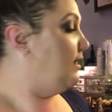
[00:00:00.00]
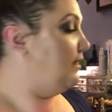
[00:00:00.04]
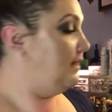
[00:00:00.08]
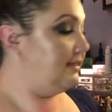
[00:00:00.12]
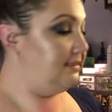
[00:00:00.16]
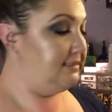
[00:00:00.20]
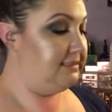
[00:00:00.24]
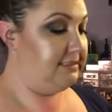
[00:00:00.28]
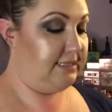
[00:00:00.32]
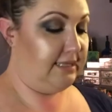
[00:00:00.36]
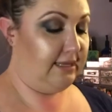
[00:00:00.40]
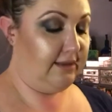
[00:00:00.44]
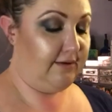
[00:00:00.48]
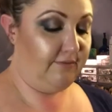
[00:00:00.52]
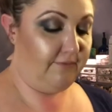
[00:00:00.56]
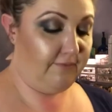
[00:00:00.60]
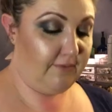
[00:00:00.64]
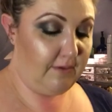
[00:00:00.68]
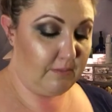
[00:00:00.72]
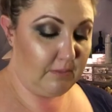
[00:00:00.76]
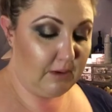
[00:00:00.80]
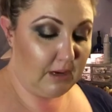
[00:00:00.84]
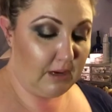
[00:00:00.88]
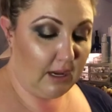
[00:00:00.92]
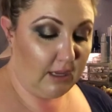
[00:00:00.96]
Let's see,
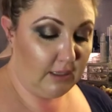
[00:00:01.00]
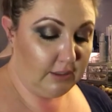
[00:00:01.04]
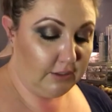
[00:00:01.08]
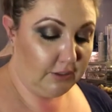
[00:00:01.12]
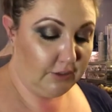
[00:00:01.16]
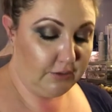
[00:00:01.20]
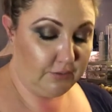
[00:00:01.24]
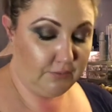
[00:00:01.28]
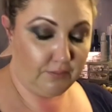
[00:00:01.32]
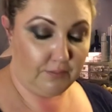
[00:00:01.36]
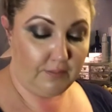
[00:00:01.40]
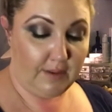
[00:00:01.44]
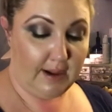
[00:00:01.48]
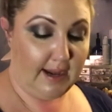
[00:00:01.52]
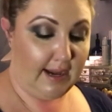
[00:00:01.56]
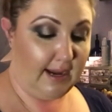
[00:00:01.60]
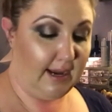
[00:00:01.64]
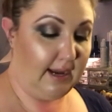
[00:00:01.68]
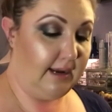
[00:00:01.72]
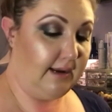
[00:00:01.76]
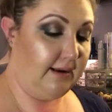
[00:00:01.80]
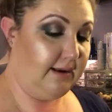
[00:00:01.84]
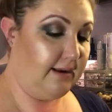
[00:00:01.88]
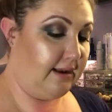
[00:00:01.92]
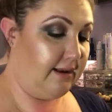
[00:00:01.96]
from Colored
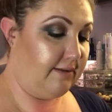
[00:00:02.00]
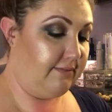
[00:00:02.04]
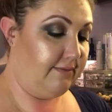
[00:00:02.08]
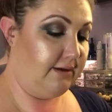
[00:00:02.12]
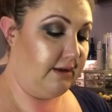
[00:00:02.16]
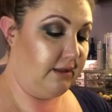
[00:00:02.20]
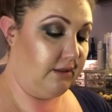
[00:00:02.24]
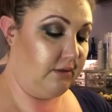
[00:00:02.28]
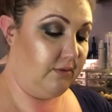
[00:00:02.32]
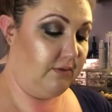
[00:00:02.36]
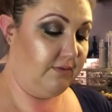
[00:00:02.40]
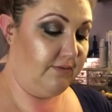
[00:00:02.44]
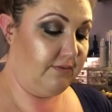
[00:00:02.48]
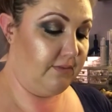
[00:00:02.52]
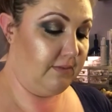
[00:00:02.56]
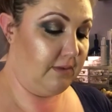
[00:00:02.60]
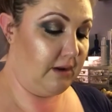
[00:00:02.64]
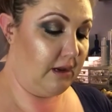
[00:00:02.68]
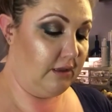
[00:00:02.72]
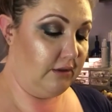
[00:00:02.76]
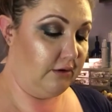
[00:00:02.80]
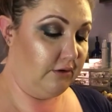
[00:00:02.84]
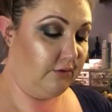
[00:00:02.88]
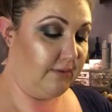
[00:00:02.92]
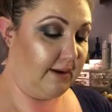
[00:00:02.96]
Rain, I have another one from
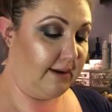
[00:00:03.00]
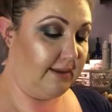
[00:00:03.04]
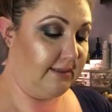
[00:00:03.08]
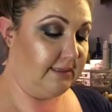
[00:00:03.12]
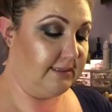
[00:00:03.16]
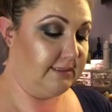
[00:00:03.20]
Colored Rain.